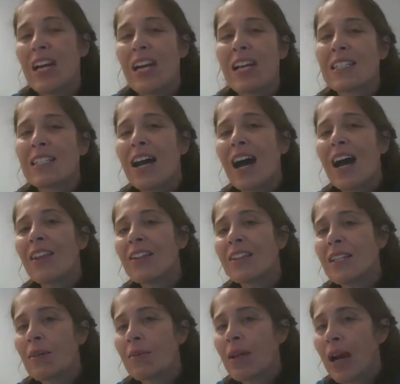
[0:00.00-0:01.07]
It's not the
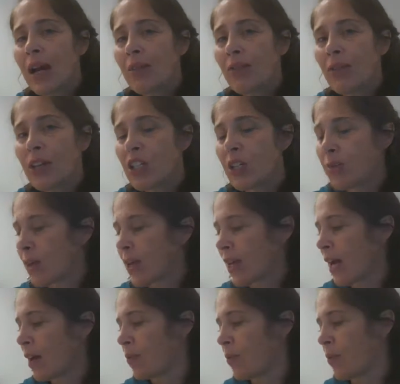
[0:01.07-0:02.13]
same kind of friendship that he
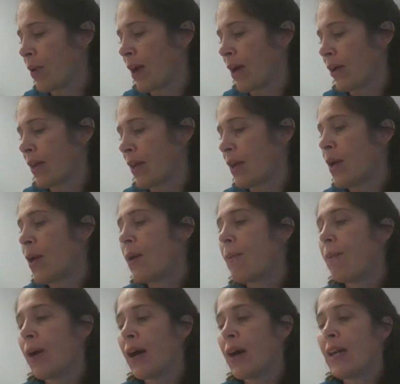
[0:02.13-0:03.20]
had with Rowdy,
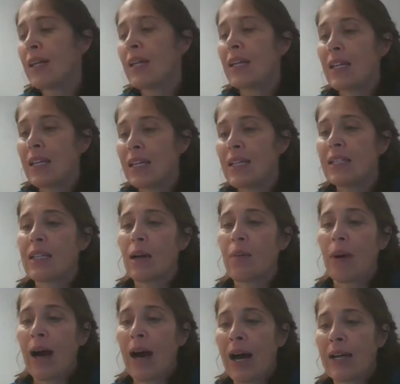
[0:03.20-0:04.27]
but it is a
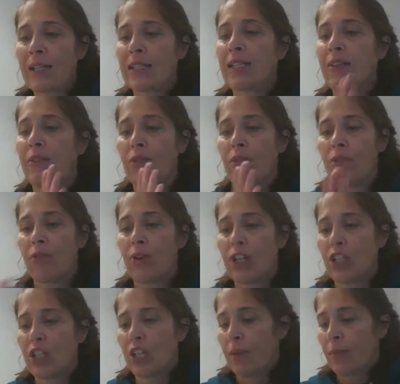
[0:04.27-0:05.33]
positive
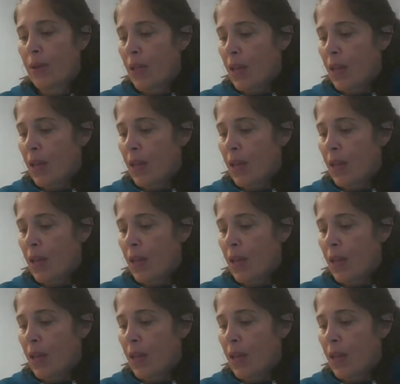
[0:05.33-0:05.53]
friendship.